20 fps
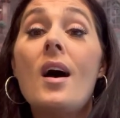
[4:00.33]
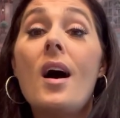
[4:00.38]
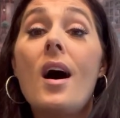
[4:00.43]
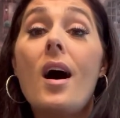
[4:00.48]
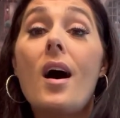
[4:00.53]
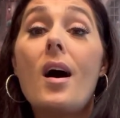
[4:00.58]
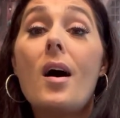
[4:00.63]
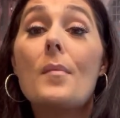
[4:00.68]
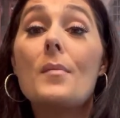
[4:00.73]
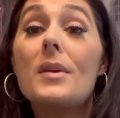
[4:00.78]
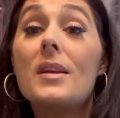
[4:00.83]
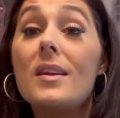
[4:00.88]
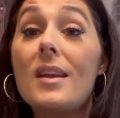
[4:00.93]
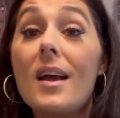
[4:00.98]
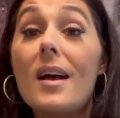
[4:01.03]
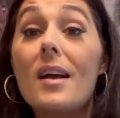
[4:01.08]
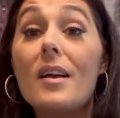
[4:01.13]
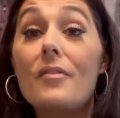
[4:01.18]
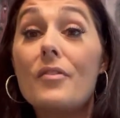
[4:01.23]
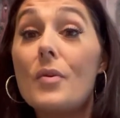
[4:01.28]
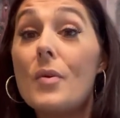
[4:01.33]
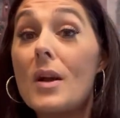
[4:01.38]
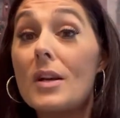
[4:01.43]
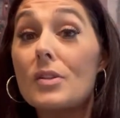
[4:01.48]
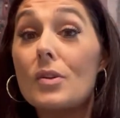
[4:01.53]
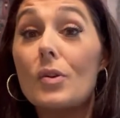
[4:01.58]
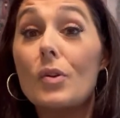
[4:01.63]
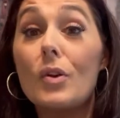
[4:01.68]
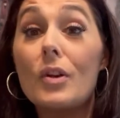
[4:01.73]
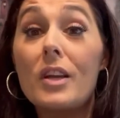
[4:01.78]
yeah, if you guys
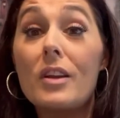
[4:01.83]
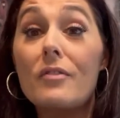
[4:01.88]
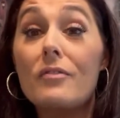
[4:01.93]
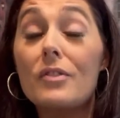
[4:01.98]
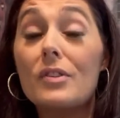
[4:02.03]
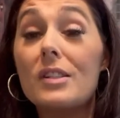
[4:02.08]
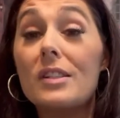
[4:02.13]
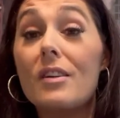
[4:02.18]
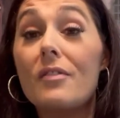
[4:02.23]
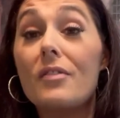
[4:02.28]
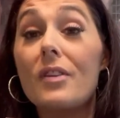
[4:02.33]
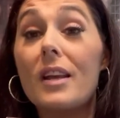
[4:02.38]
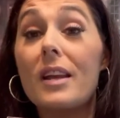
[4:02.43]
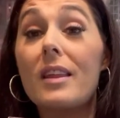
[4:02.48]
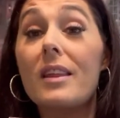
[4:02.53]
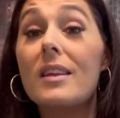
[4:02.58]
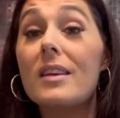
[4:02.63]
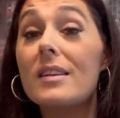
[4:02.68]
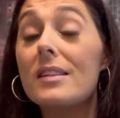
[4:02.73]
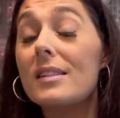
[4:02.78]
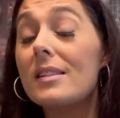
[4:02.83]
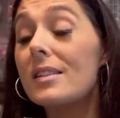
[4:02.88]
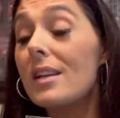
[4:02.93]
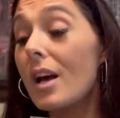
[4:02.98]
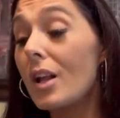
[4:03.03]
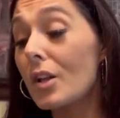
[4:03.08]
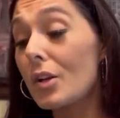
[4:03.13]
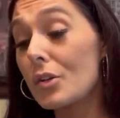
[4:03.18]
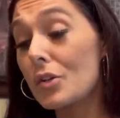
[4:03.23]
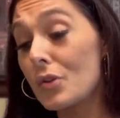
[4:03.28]
are looking for stuff like this,
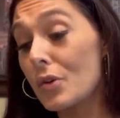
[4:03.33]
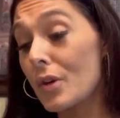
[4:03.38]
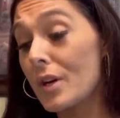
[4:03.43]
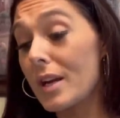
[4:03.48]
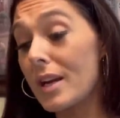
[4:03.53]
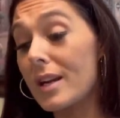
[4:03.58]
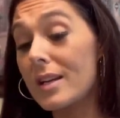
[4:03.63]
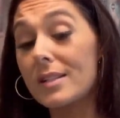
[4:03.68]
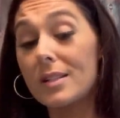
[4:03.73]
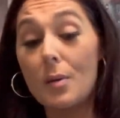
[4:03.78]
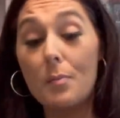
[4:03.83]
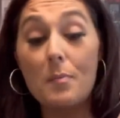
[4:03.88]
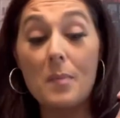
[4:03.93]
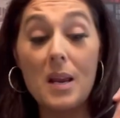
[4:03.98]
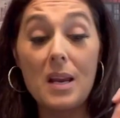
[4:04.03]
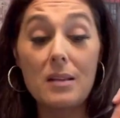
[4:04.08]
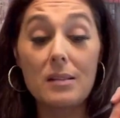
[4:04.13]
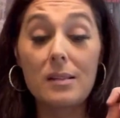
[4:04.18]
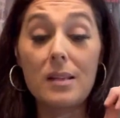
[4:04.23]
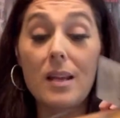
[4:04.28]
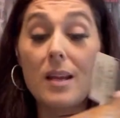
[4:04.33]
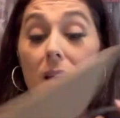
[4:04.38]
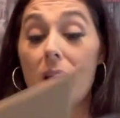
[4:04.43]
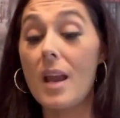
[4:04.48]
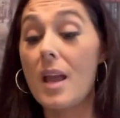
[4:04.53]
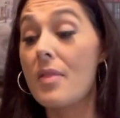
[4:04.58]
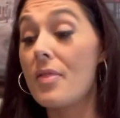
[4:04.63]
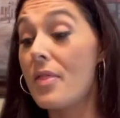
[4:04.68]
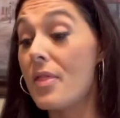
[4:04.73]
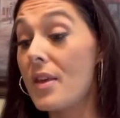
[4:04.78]
Dollar Tree is amazing.
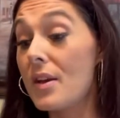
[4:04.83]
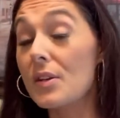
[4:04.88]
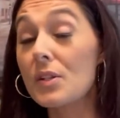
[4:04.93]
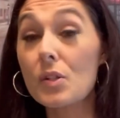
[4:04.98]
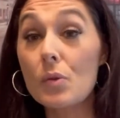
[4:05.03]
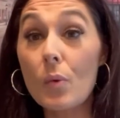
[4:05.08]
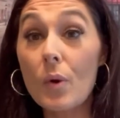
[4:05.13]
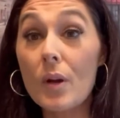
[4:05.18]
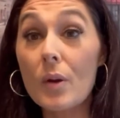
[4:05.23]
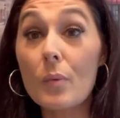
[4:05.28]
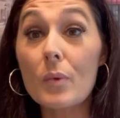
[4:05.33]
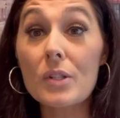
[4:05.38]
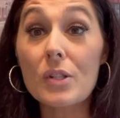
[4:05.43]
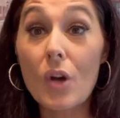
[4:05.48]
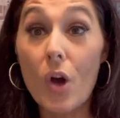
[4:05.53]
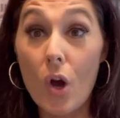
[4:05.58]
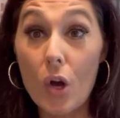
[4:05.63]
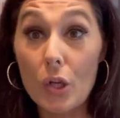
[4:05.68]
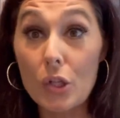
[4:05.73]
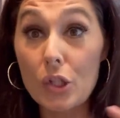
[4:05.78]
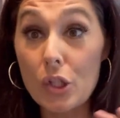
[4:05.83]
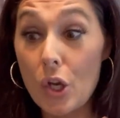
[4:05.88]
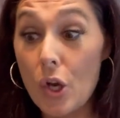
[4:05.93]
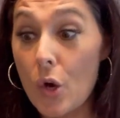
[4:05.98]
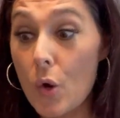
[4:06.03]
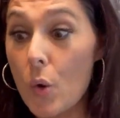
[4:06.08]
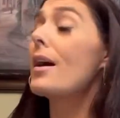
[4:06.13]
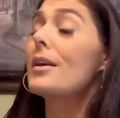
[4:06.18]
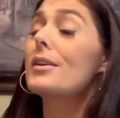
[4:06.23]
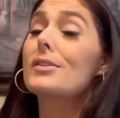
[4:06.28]
And this one was
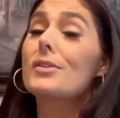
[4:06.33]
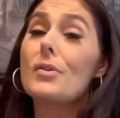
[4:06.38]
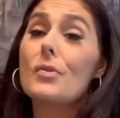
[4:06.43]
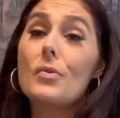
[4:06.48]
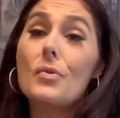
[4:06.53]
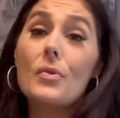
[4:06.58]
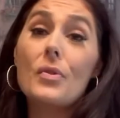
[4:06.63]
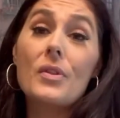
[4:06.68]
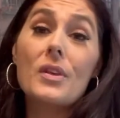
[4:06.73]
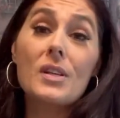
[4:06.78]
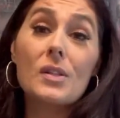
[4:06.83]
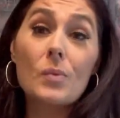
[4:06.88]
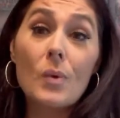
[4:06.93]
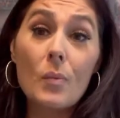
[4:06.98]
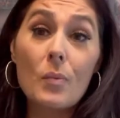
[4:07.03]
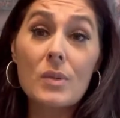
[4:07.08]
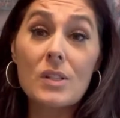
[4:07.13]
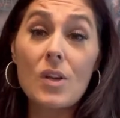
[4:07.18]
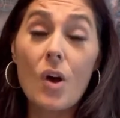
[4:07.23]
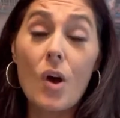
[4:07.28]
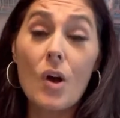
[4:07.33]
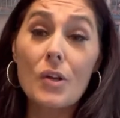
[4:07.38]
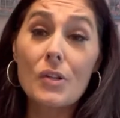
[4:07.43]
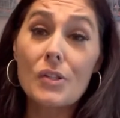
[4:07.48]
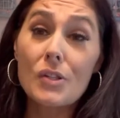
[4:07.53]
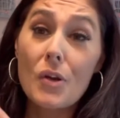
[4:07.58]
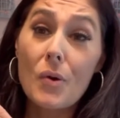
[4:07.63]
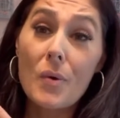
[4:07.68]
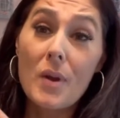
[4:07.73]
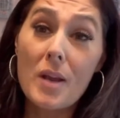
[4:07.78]
also, so this one was
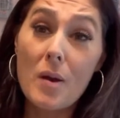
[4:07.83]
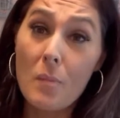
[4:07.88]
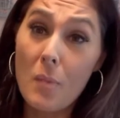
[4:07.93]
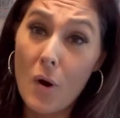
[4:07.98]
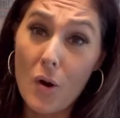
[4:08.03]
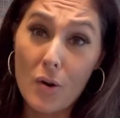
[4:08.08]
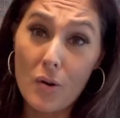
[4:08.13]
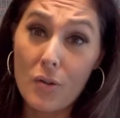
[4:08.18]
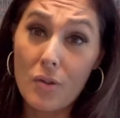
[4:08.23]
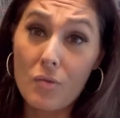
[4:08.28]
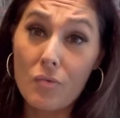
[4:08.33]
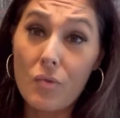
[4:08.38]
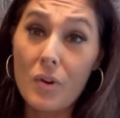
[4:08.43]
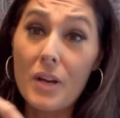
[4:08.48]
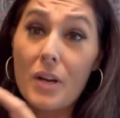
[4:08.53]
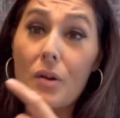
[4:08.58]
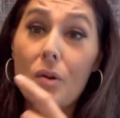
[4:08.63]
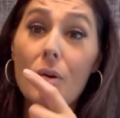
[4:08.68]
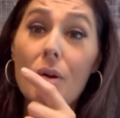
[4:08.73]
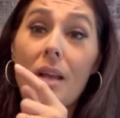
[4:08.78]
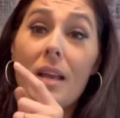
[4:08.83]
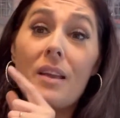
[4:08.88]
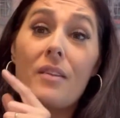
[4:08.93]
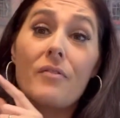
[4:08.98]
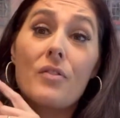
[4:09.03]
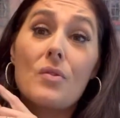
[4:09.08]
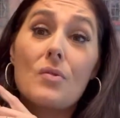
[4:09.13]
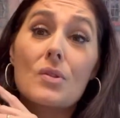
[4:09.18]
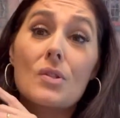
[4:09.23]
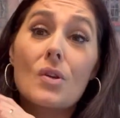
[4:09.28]
also a part of the reel if
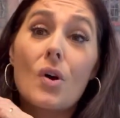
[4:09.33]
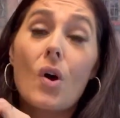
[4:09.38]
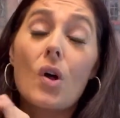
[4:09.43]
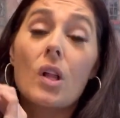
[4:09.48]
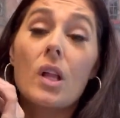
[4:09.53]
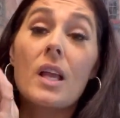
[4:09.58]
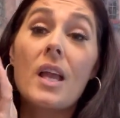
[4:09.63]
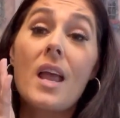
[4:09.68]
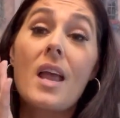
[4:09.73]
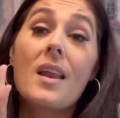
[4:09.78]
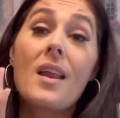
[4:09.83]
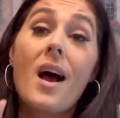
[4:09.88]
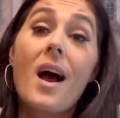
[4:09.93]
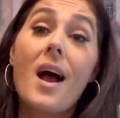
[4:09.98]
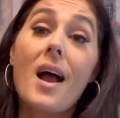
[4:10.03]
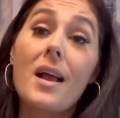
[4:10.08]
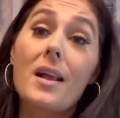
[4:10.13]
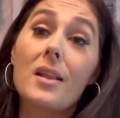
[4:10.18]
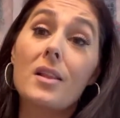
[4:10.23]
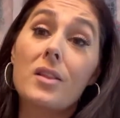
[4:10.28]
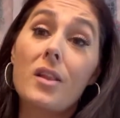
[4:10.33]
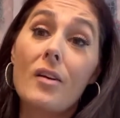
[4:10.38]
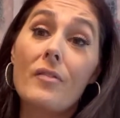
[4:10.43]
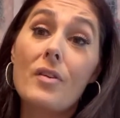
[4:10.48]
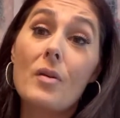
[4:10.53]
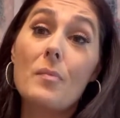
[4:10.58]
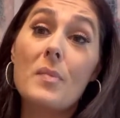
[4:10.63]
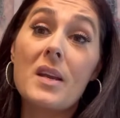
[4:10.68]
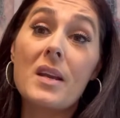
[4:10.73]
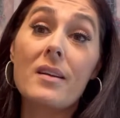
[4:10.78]
you saw it, and I love
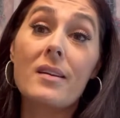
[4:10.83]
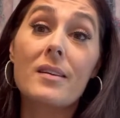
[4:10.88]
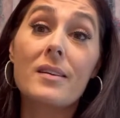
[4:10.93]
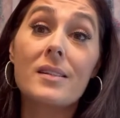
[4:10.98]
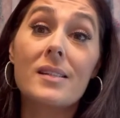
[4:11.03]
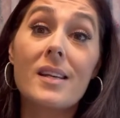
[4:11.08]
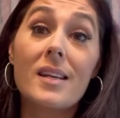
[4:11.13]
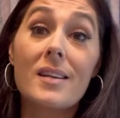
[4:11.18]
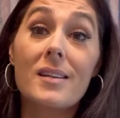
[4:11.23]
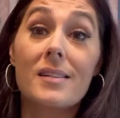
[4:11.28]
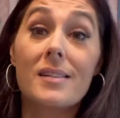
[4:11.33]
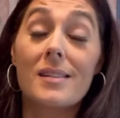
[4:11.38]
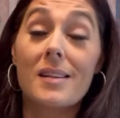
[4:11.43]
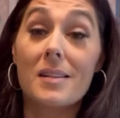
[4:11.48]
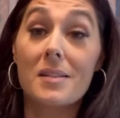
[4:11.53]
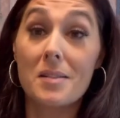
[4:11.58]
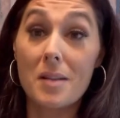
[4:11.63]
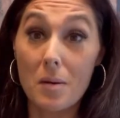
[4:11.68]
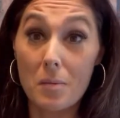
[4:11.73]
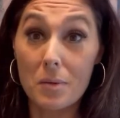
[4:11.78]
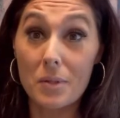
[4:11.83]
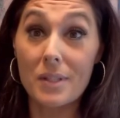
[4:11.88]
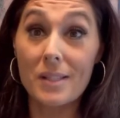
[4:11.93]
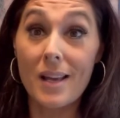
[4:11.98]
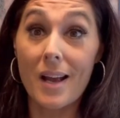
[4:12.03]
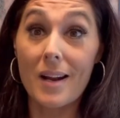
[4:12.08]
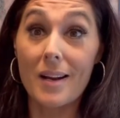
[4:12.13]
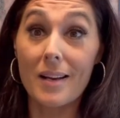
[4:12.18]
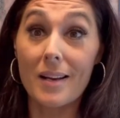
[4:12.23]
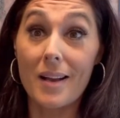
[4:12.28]
it because it's
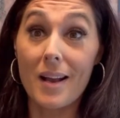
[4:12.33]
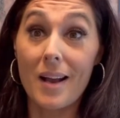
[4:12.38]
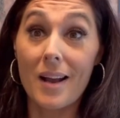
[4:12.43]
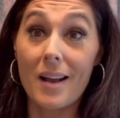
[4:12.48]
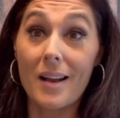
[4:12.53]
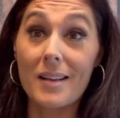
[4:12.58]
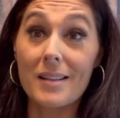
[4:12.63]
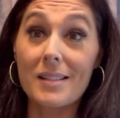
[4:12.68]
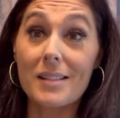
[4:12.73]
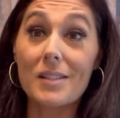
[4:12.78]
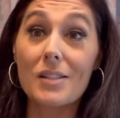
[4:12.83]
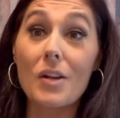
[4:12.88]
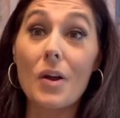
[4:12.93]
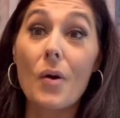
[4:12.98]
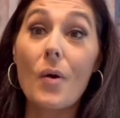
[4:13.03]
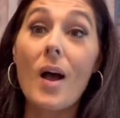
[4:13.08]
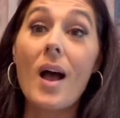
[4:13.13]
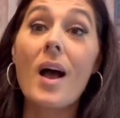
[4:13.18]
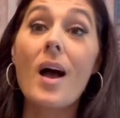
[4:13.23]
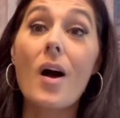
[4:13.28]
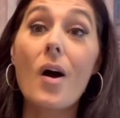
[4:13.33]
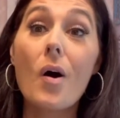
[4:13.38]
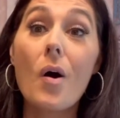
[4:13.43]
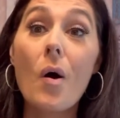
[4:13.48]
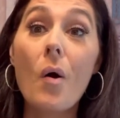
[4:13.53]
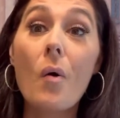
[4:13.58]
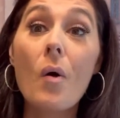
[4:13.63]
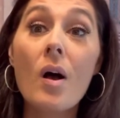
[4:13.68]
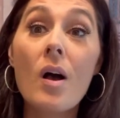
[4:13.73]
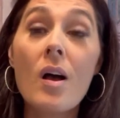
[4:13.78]
double-sided, guys. So
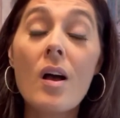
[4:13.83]
how